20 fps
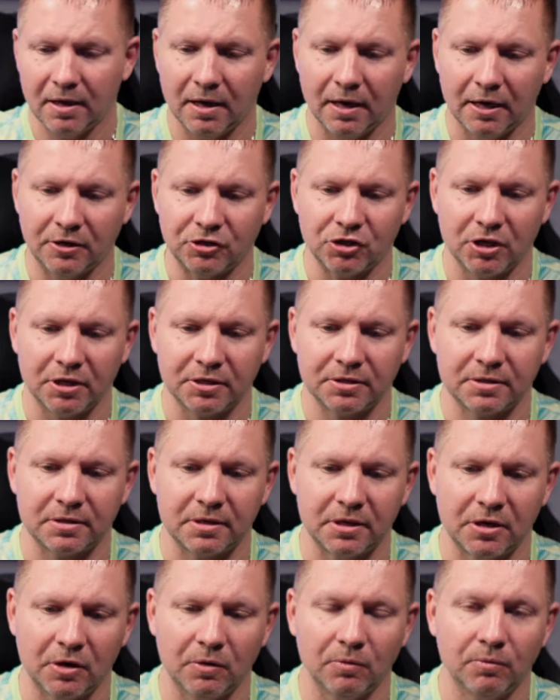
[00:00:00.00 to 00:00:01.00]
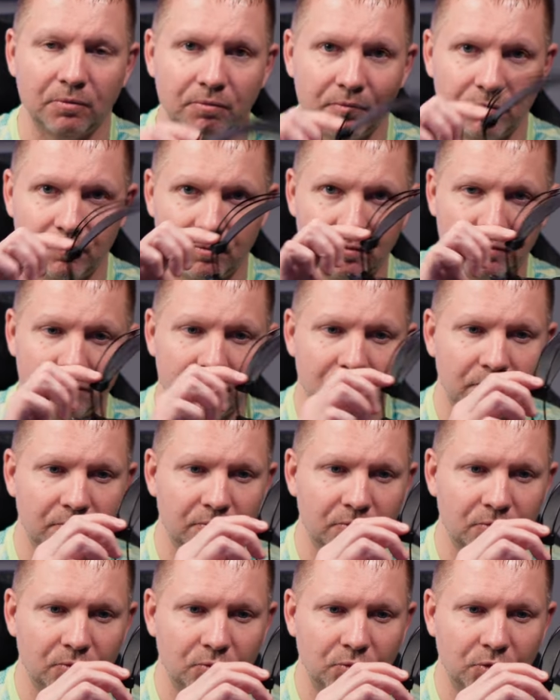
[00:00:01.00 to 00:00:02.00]
adjusts, you know,
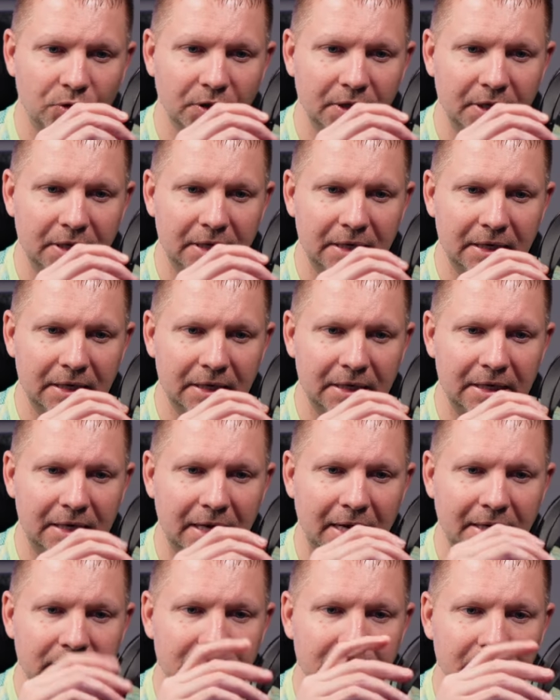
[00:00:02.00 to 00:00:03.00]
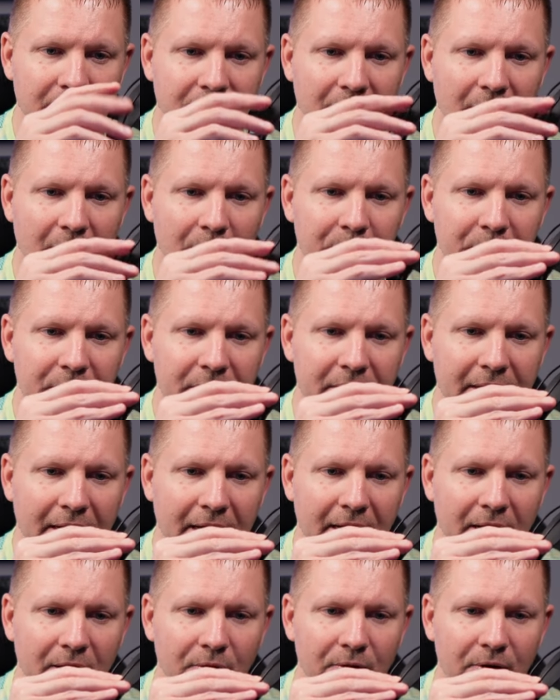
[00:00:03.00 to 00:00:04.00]
really nicely up and
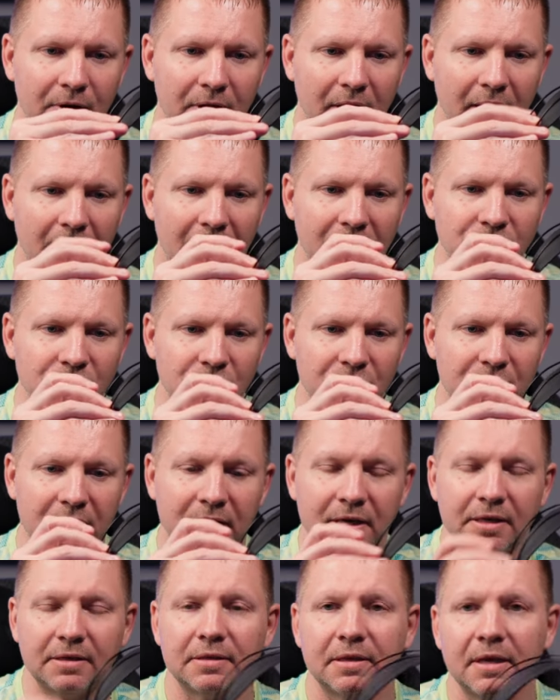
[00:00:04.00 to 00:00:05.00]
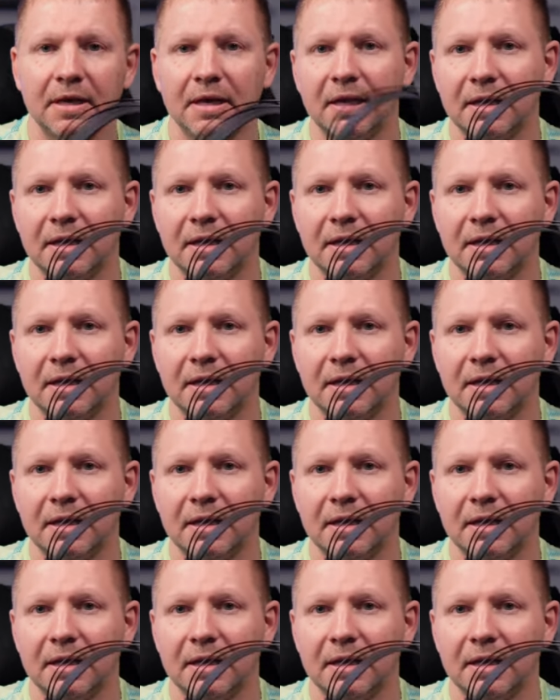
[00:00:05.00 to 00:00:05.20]
down as you need it,